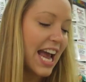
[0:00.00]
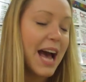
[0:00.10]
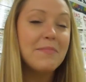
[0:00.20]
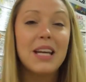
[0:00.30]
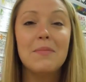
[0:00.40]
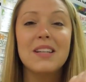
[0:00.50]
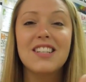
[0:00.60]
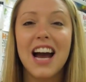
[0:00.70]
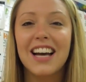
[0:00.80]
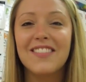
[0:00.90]
I am keeping
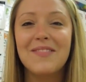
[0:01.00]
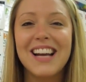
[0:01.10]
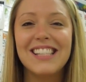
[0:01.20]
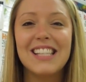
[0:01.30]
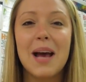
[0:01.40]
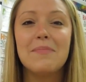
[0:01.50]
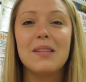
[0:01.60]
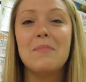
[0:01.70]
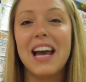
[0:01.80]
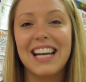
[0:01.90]
track of my
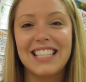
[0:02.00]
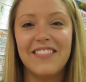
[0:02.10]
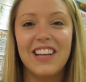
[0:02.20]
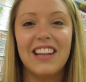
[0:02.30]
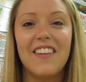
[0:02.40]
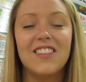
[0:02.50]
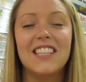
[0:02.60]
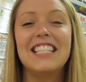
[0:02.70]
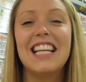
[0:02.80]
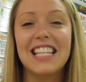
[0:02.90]
steps and my activity
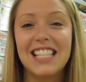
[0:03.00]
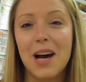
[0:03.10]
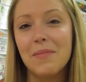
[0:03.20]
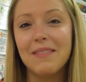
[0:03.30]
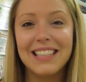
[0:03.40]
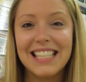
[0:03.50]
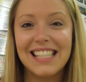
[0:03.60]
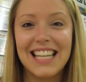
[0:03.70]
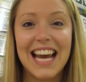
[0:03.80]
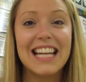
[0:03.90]
level. It does tell me when to
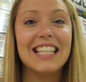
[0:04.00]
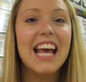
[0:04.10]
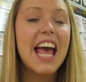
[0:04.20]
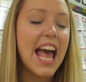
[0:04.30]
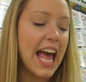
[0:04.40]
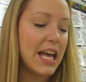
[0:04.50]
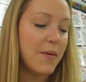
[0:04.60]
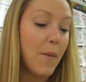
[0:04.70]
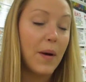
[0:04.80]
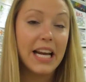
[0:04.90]
stand
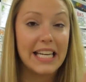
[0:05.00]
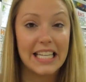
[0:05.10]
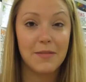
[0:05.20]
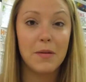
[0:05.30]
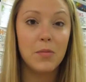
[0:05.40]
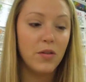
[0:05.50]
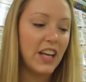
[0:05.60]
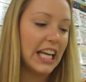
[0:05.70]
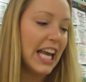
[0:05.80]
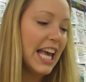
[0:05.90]
and when I need to be
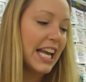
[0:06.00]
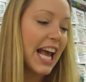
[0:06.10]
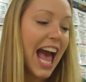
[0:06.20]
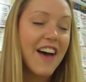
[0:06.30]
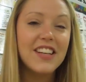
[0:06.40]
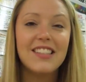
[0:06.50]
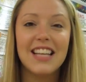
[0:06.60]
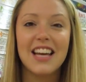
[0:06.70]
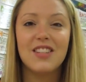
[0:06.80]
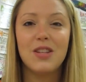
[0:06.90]
moving. And I have it
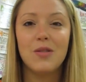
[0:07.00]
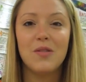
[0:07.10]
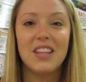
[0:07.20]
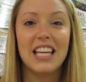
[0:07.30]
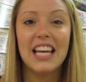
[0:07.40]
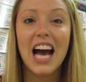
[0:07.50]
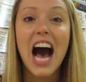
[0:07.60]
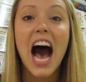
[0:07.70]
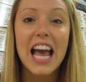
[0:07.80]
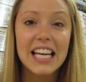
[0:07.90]
set to the
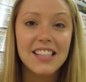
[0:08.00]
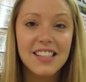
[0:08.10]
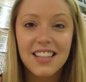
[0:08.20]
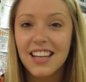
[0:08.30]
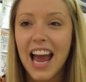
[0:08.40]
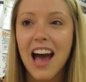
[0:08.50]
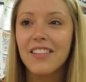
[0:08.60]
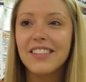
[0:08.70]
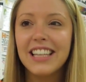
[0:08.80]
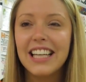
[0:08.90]
highest
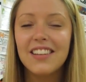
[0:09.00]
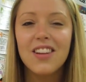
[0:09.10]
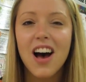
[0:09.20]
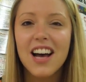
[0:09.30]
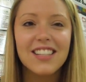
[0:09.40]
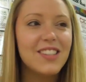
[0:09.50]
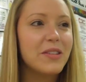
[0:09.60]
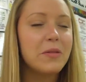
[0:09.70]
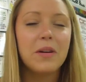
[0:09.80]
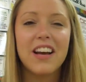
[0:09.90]
calorie loss
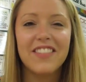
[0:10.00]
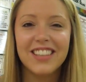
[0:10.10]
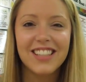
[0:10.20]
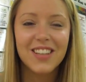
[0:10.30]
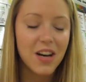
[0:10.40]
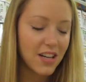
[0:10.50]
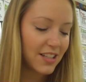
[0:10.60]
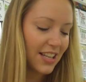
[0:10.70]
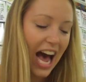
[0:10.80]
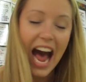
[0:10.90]
or whatever it's
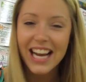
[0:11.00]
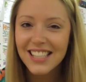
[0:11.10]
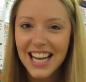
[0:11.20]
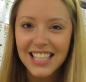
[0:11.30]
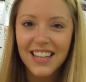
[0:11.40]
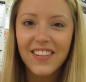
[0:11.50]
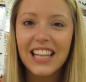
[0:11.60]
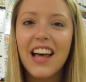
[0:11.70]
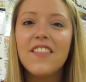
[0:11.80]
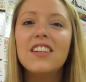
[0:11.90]
called, the highest
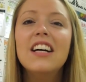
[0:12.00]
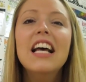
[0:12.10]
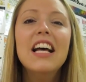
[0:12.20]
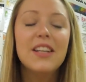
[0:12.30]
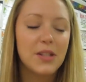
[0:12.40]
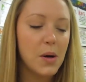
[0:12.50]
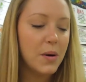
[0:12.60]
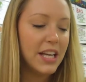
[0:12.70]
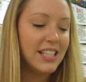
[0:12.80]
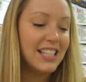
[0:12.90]
activity level.
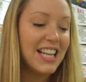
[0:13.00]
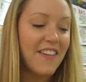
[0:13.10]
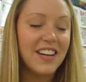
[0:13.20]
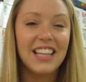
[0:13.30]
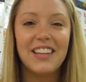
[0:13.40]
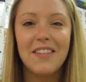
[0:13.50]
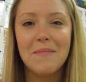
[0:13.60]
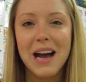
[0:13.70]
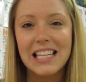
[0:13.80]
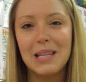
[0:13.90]
So it's definitely
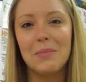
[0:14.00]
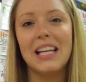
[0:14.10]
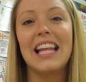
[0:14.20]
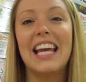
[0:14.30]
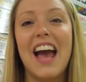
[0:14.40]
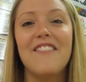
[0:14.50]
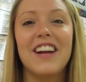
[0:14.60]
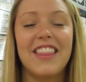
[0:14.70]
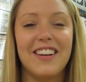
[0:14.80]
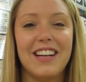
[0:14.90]
reminding me like
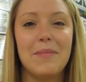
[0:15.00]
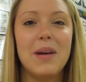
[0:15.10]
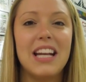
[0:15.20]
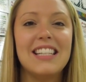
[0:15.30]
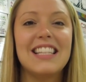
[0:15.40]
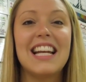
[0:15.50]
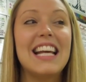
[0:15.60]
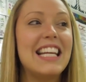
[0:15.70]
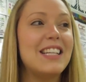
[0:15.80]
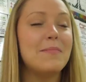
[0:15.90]
every 30 minutes that
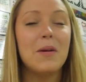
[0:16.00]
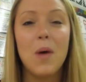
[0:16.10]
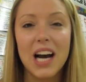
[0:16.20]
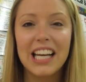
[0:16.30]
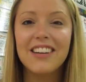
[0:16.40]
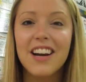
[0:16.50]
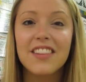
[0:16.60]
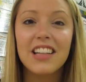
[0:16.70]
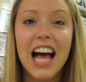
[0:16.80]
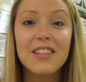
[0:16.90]
I need to be walking
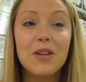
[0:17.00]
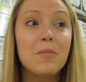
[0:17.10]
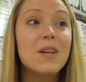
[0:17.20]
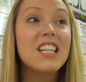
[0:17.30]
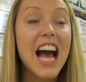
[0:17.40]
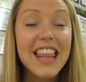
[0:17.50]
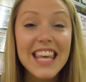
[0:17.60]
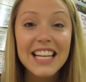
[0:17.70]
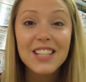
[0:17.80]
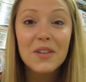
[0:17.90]
around the classroom, which I
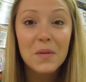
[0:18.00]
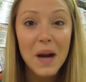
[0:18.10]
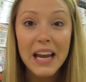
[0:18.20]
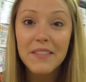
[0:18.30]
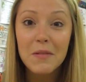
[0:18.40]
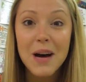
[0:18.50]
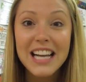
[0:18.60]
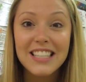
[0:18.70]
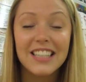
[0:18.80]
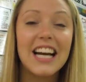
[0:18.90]
think is a great
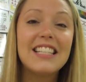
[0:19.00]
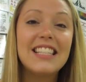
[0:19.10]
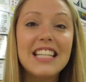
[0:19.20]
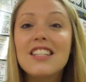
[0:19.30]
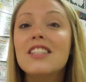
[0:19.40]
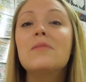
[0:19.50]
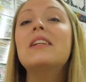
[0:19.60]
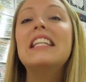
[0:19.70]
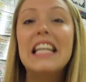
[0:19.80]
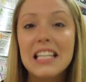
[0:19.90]
reminder. As teachers,
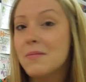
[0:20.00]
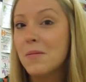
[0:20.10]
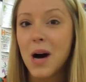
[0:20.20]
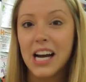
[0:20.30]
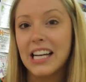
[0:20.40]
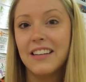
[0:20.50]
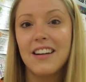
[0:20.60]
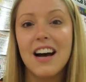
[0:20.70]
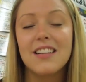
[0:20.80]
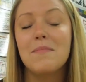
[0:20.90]
we need to be walking
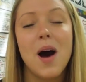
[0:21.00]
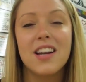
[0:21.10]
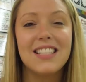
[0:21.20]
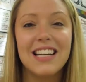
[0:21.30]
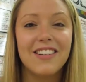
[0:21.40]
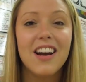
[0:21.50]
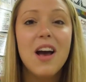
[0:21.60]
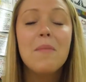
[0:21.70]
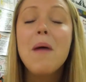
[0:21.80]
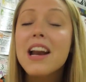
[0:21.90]
around and monitoring
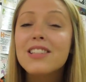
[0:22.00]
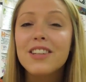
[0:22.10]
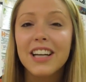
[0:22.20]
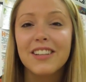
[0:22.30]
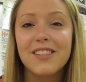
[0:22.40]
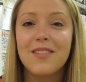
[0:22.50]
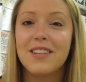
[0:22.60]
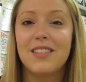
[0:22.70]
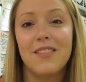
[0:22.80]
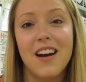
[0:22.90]
monitoring our
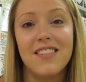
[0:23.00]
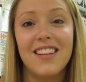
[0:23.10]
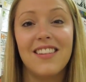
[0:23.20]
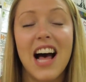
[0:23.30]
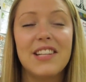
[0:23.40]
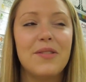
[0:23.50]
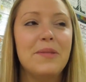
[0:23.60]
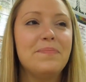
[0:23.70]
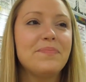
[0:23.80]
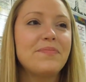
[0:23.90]
students around in the classroom.